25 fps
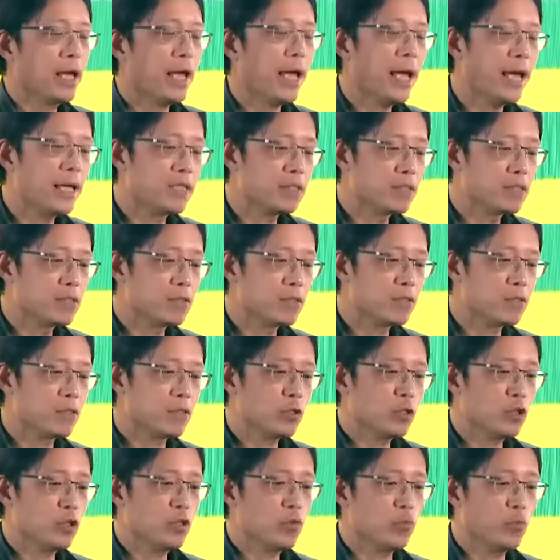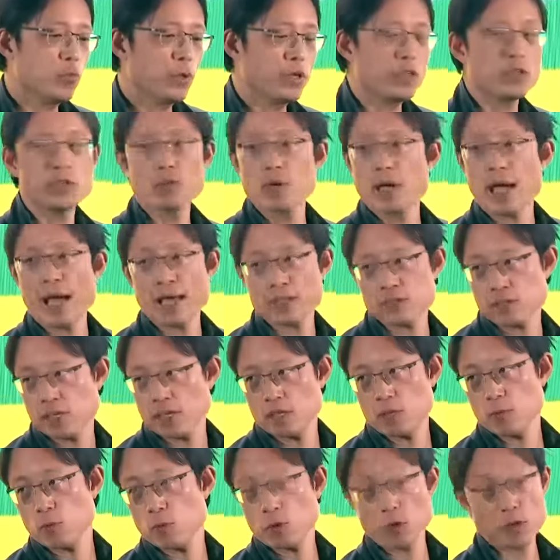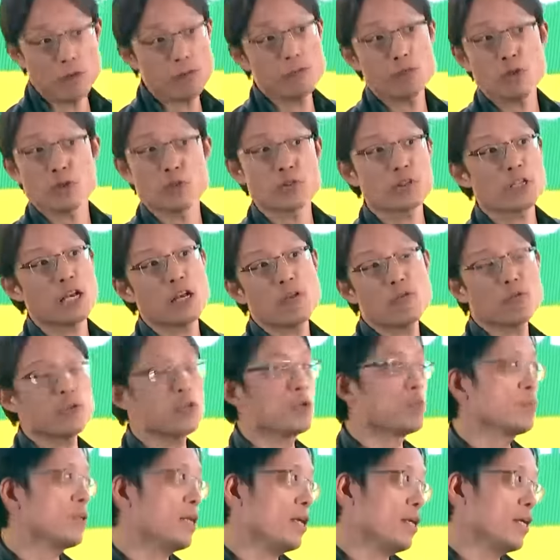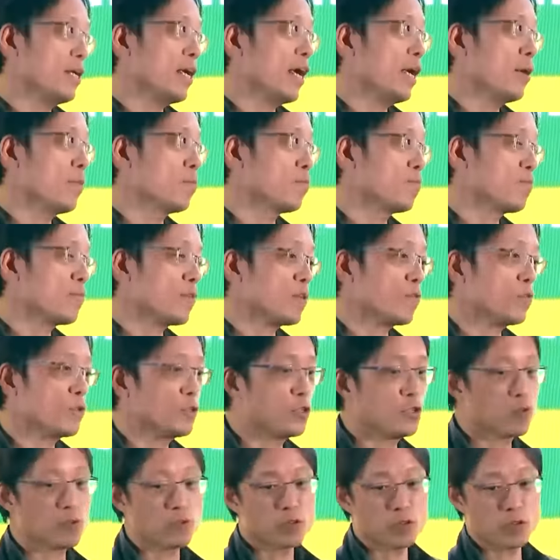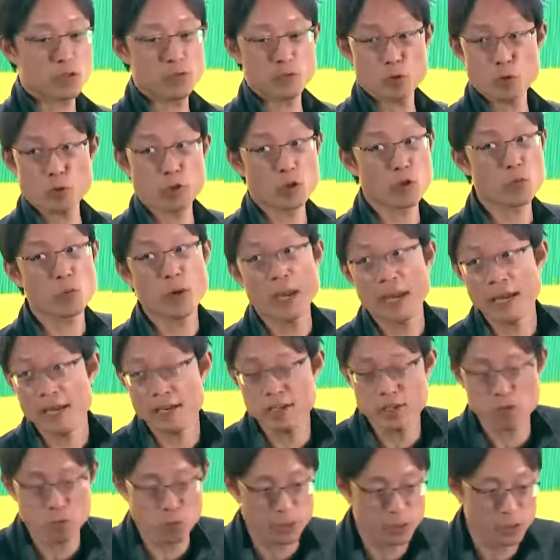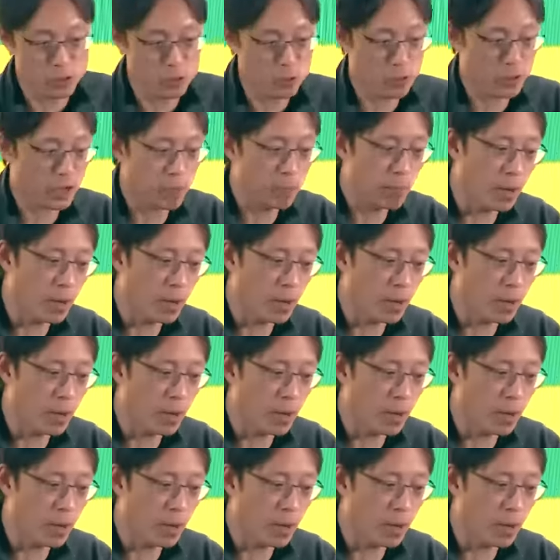And when you ask anyone, or even yourself, when you play a game, when you're sort of doing a raid, or when you're doing a